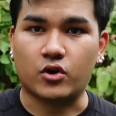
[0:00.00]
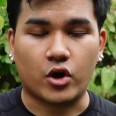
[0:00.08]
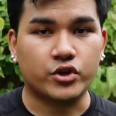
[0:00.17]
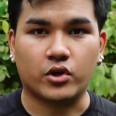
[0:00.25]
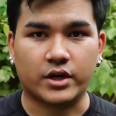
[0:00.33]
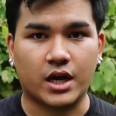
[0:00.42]

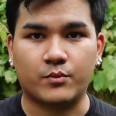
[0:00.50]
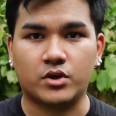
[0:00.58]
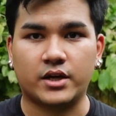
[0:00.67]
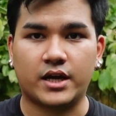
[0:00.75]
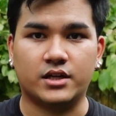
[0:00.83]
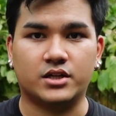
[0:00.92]
on your
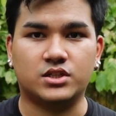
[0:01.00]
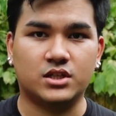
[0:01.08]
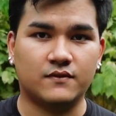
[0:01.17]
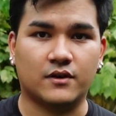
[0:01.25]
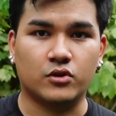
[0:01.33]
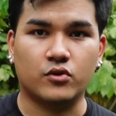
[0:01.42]
camera and
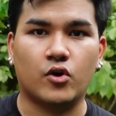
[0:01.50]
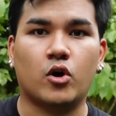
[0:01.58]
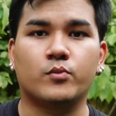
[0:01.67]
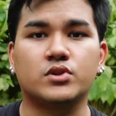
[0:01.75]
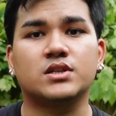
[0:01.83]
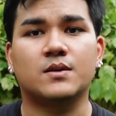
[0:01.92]
achieve a look
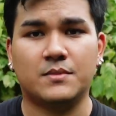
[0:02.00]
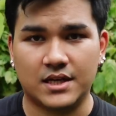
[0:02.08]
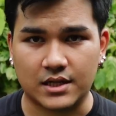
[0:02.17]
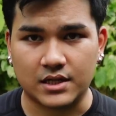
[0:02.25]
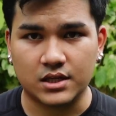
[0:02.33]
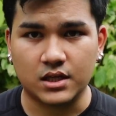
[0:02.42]
almost
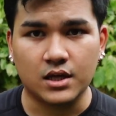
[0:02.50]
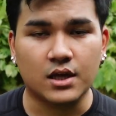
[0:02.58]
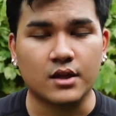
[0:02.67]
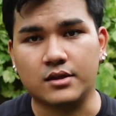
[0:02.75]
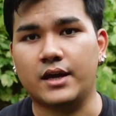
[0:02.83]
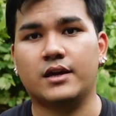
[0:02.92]
immediately,
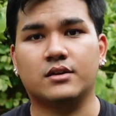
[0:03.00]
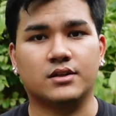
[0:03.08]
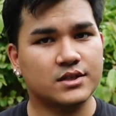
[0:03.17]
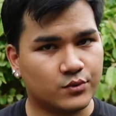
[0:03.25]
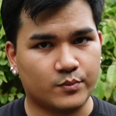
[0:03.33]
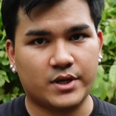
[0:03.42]
then
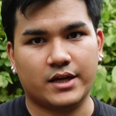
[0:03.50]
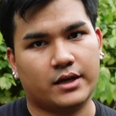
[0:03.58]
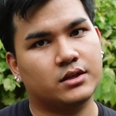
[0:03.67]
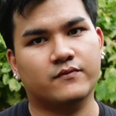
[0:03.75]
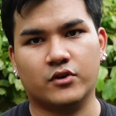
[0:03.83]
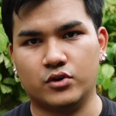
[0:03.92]
this would be an
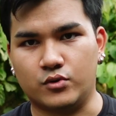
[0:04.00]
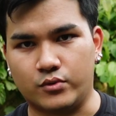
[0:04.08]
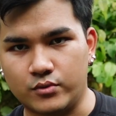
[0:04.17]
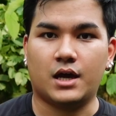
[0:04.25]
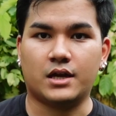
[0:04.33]
item for you.